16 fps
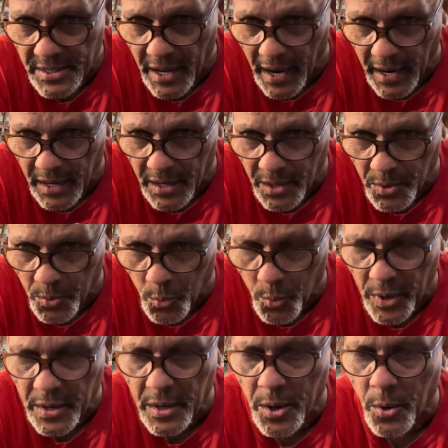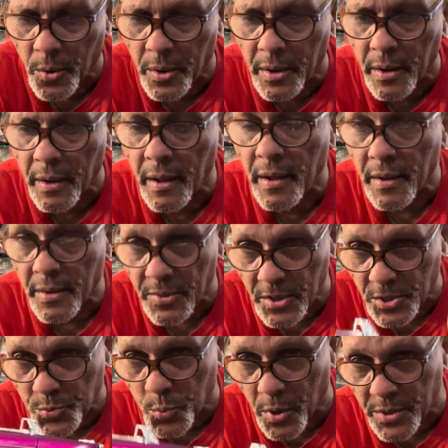hanging in the window, and
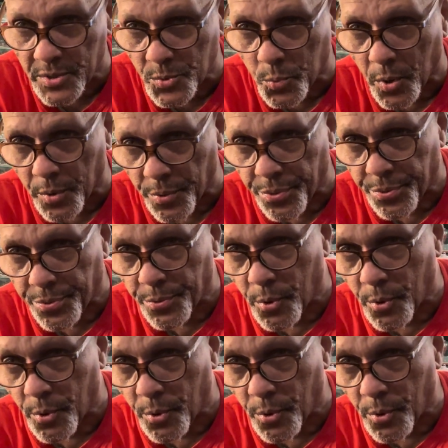this one's worth